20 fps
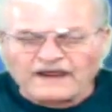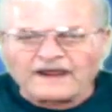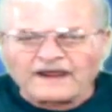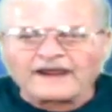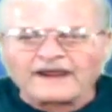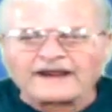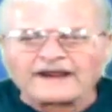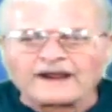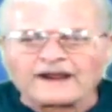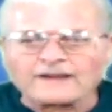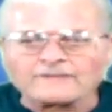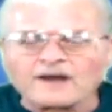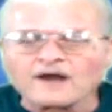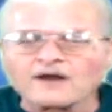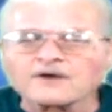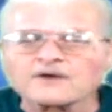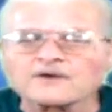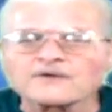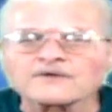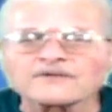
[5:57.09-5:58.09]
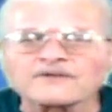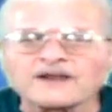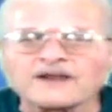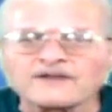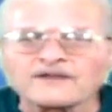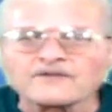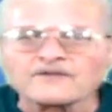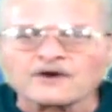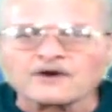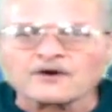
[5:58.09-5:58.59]
And I'm not going to say
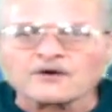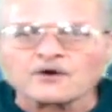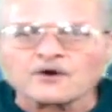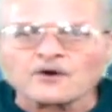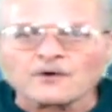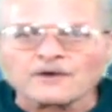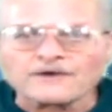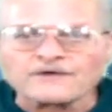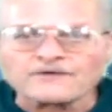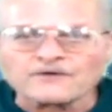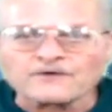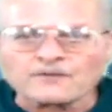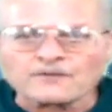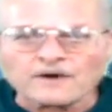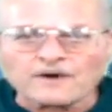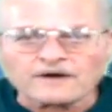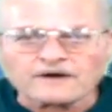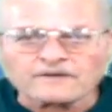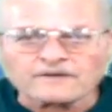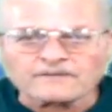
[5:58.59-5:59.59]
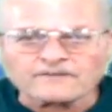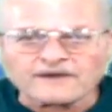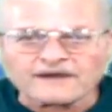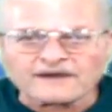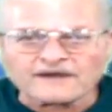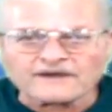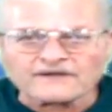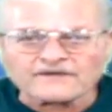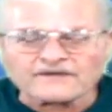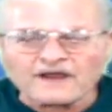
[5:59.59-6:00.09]
they're going to work
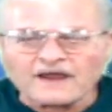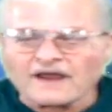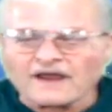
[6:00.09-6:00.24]
because